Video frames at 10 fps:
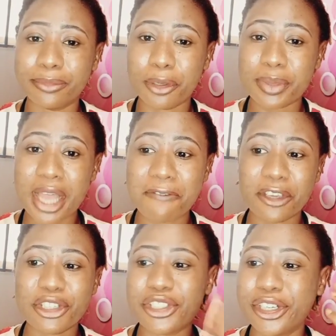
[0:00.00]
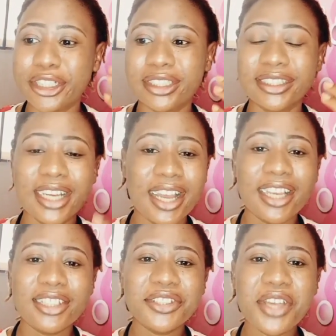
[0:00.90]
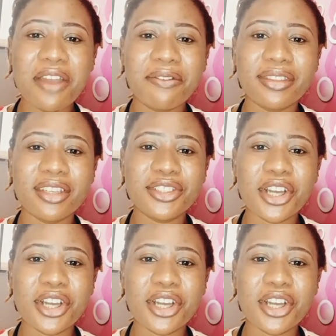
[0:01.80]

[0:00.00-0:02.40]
observation, you know, everything.